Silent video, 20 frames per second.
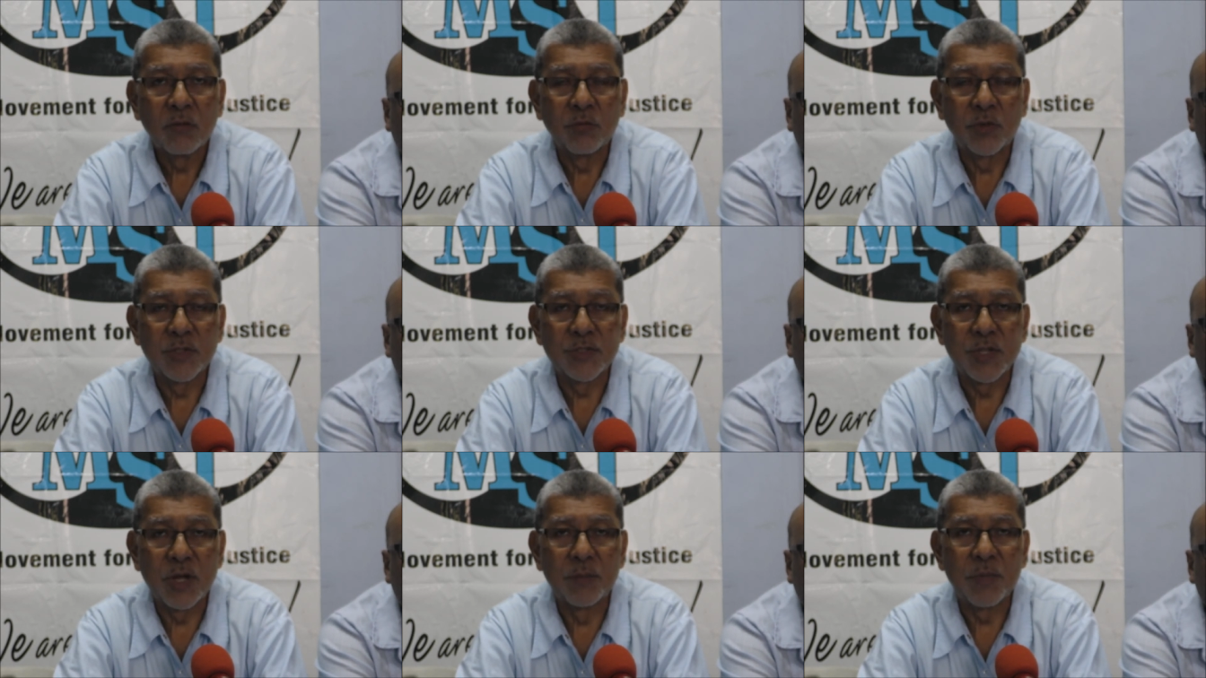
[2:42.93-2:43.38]

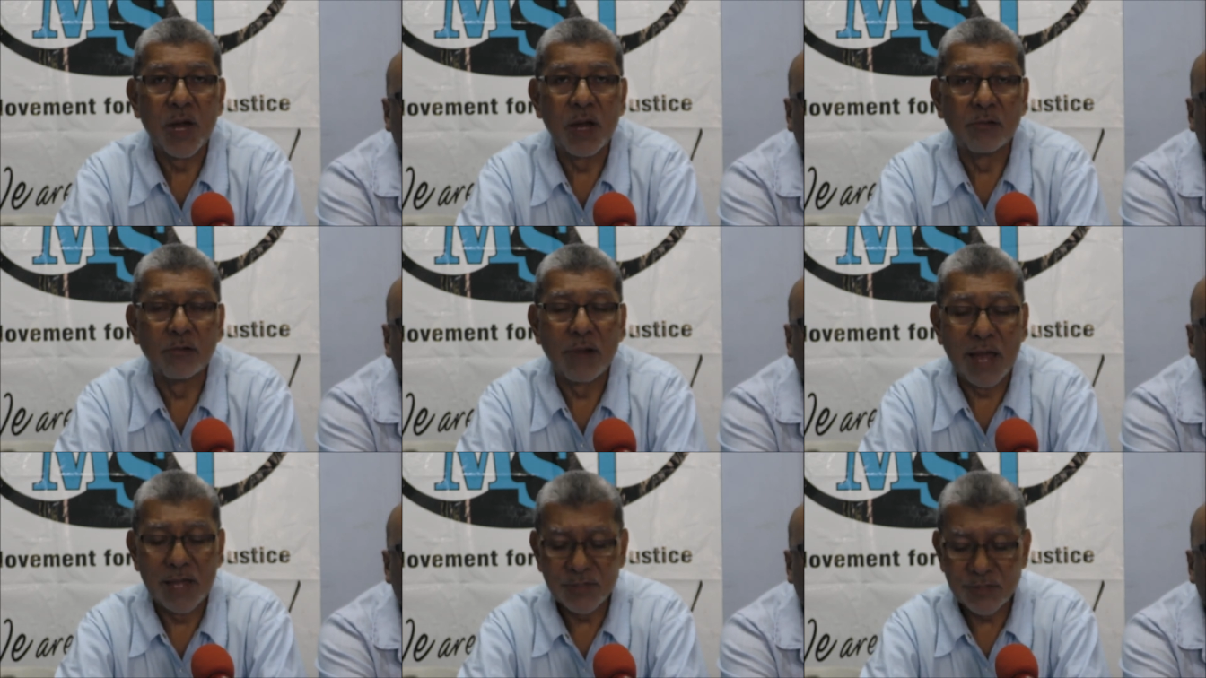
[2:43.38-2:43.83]
for some
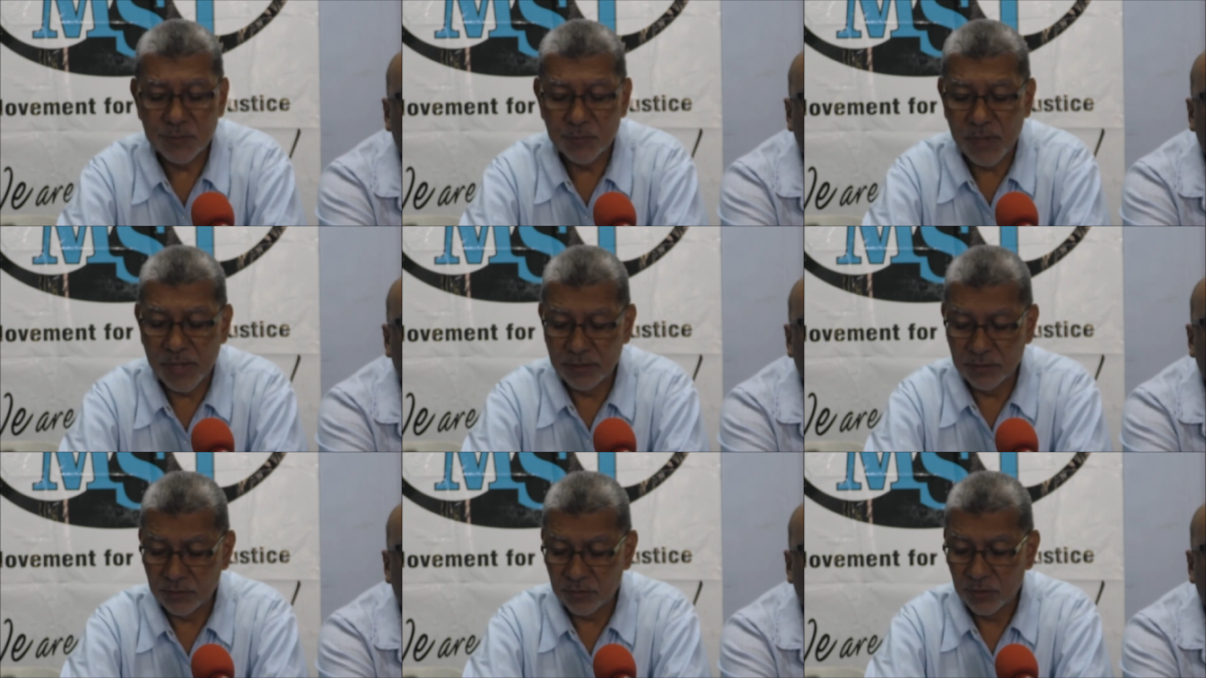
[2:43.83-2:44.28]

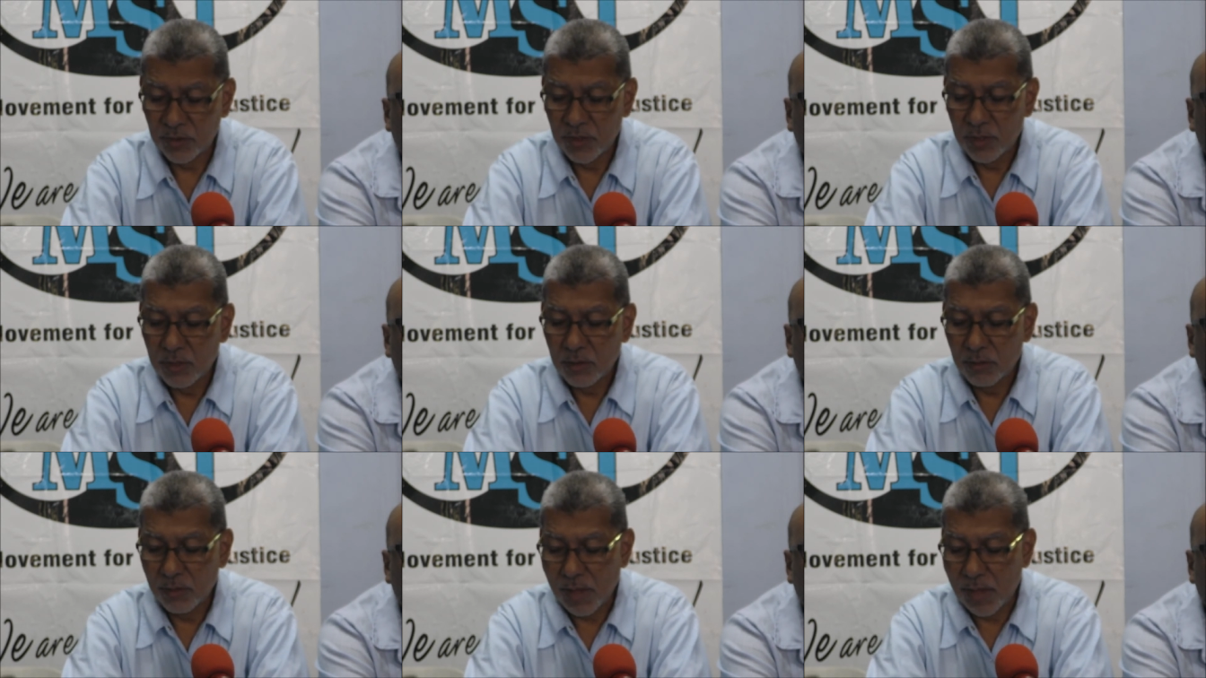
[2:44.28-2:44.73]
harassment
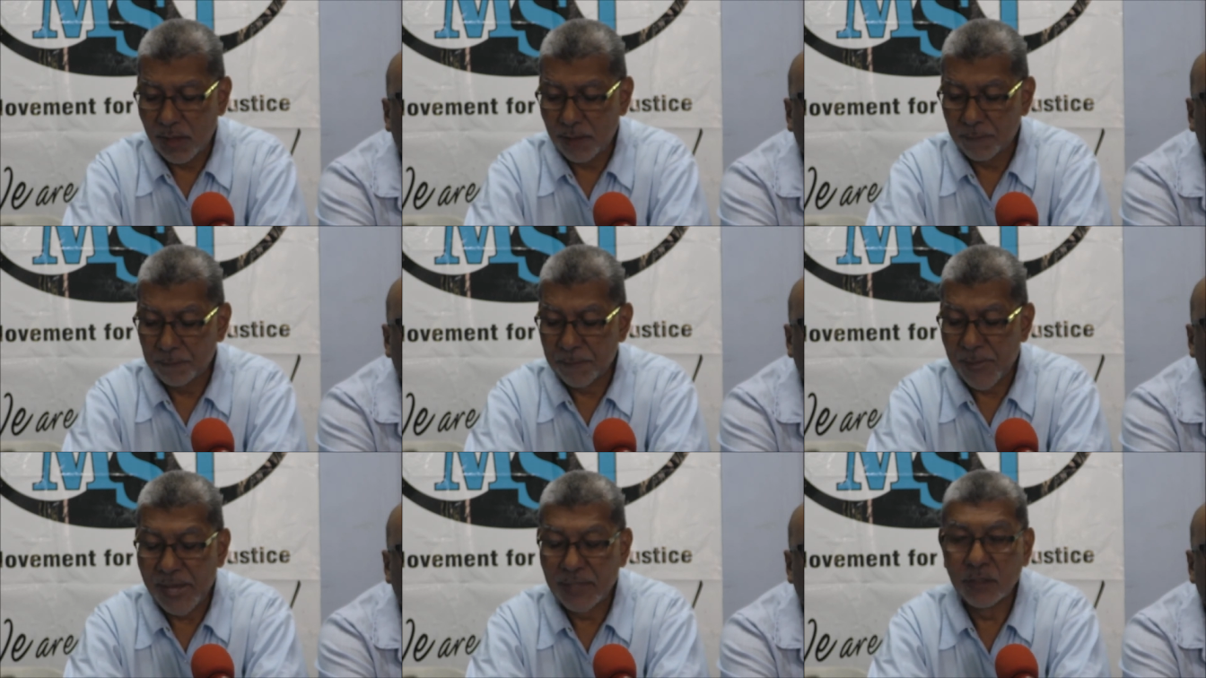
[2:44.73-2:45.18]

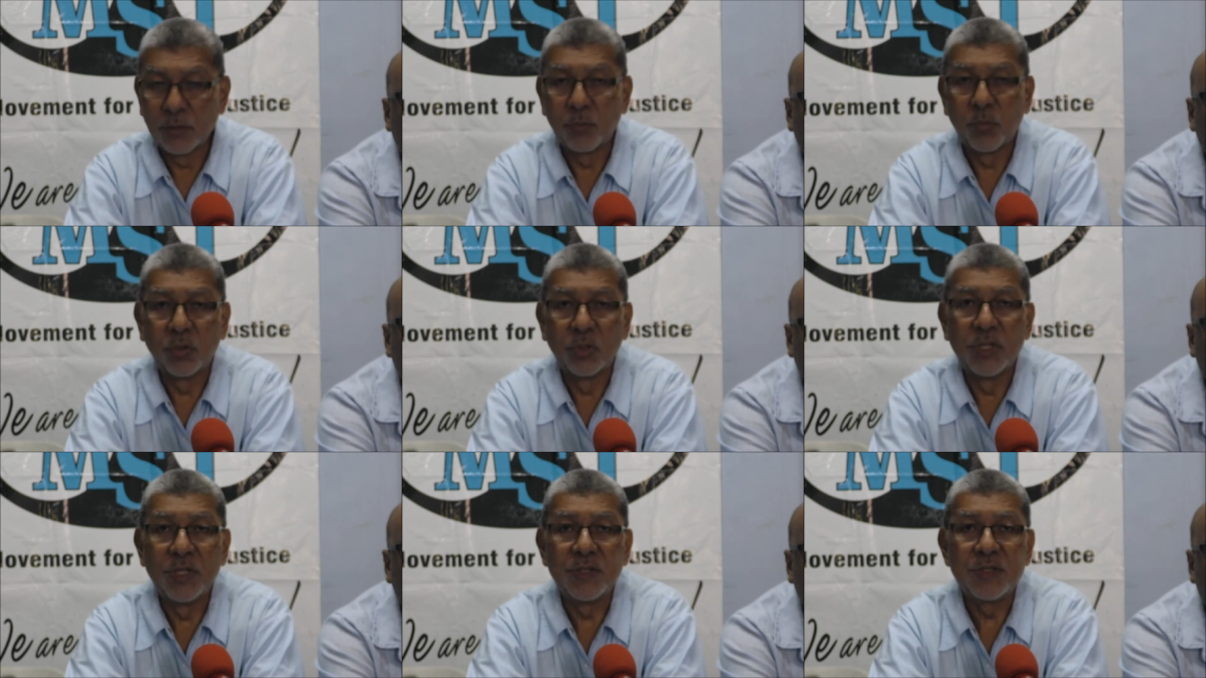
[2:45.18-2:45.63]
um, by the
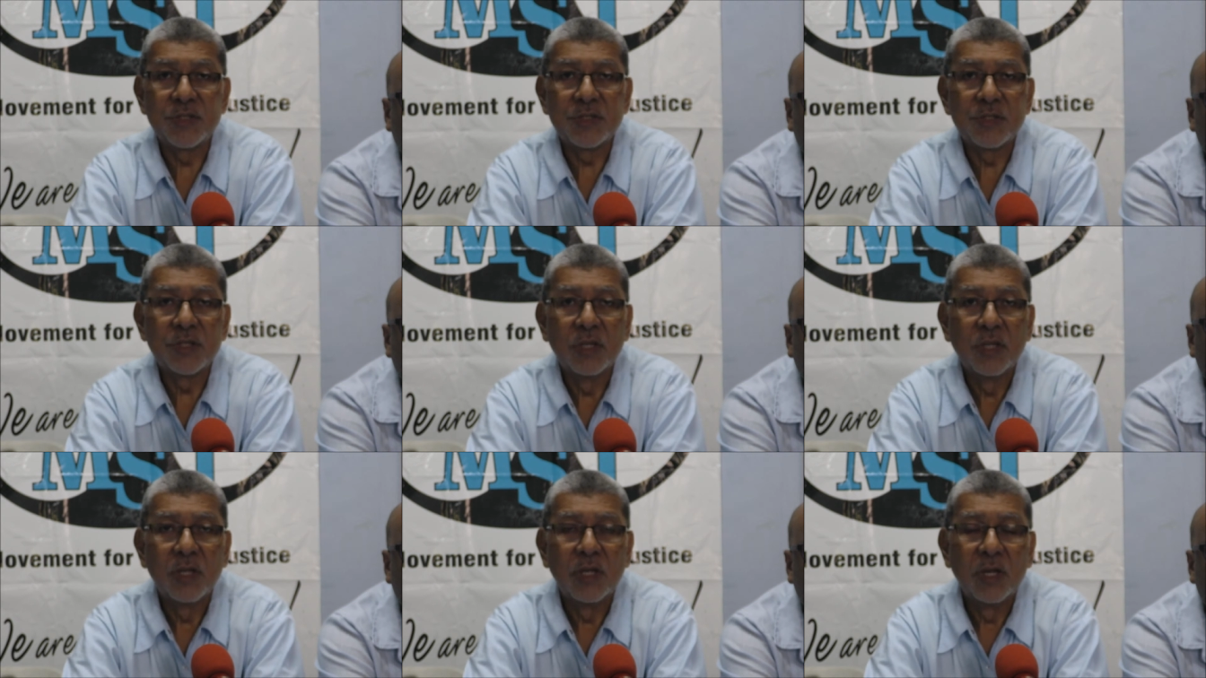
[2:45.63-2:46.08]
police.